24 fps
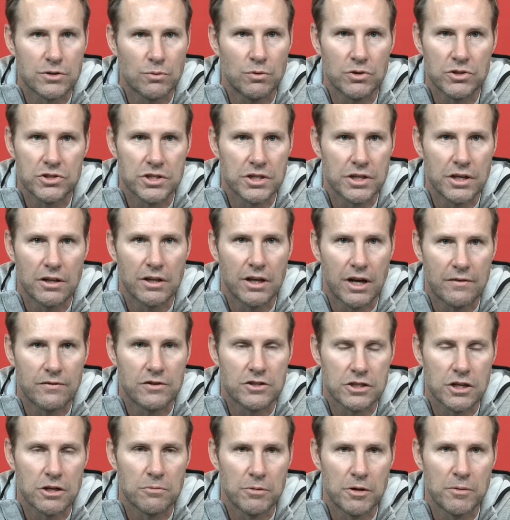So we'll see. A lot of
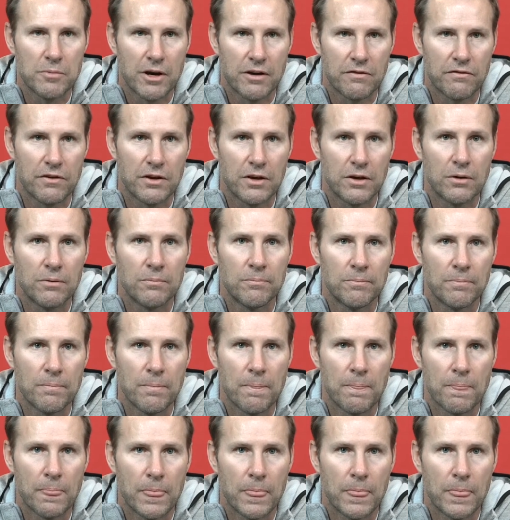it's going to be by feel.